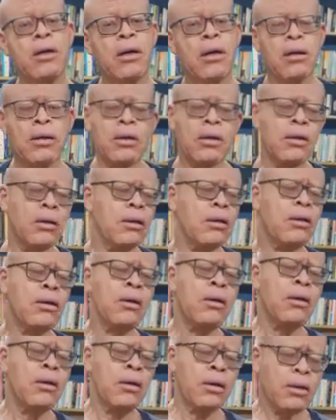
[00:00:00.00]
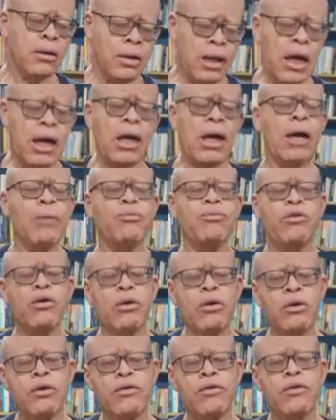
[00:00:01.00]
I think that
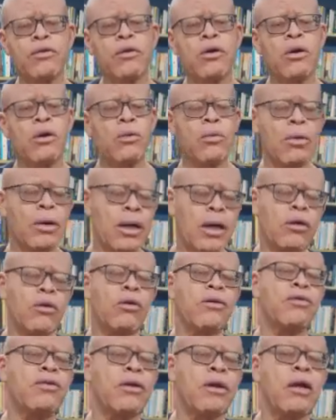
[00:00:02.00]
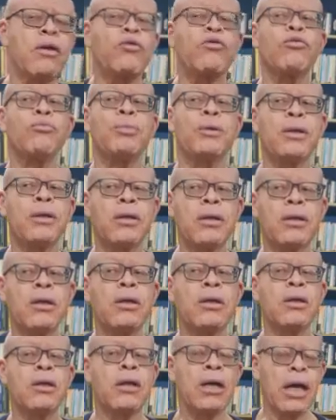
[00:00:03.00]
captures what I consider to be the
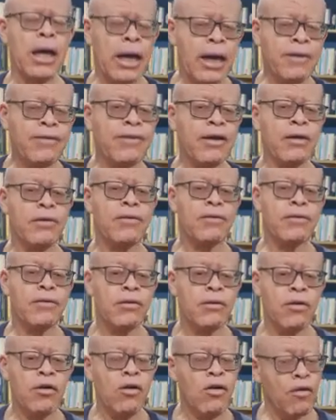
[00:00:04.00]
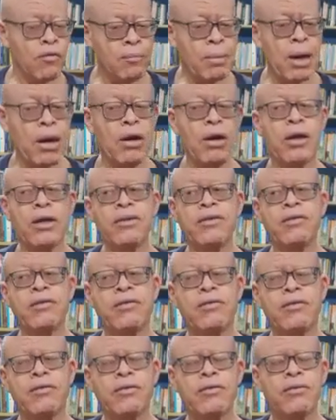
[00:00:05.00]
essence of
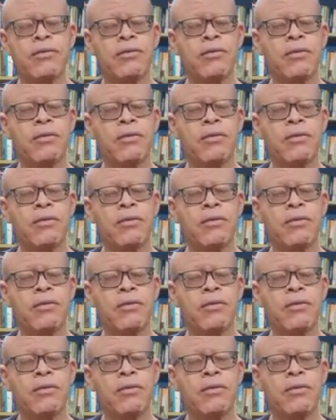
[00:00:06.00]
bioethics.